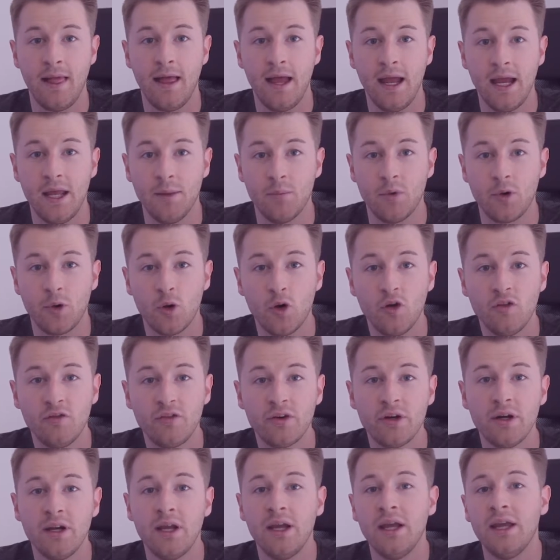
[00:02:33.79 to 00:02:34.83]
and
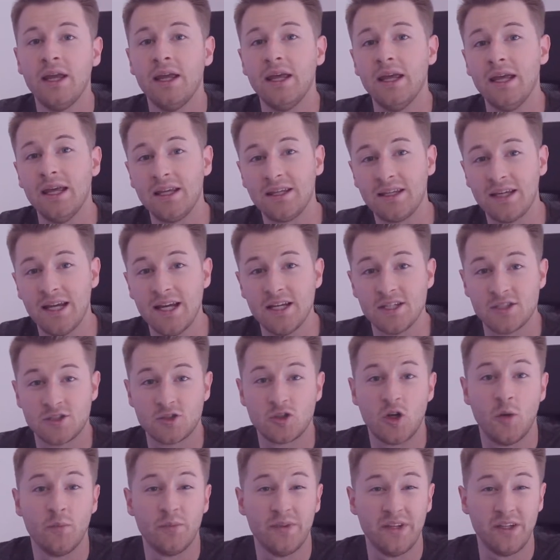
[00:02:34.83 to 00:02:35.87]
moreover, in case
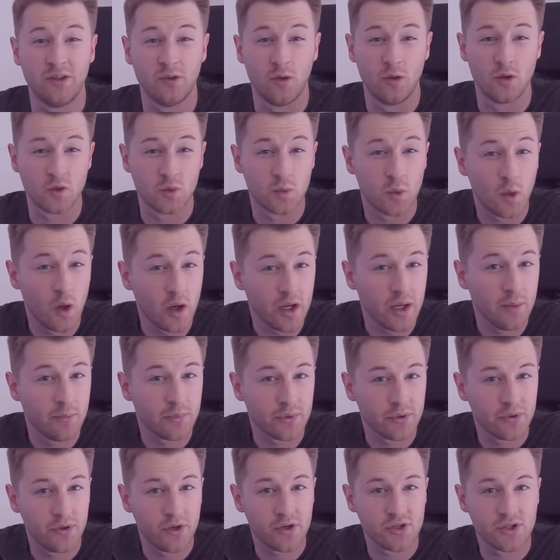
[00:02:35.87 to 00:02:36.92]
something goes wrong in
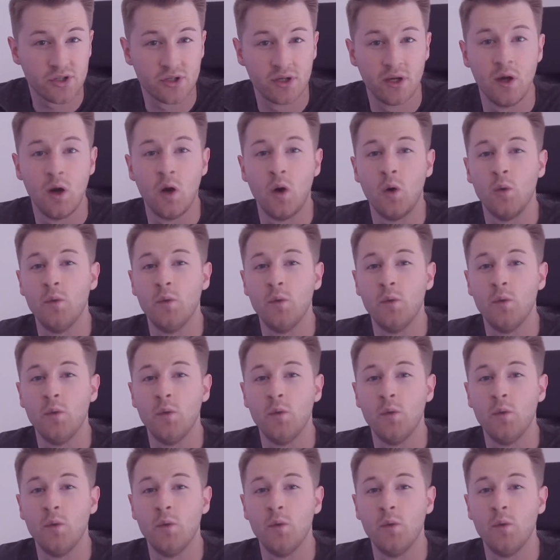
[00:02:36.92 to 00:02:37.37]
production,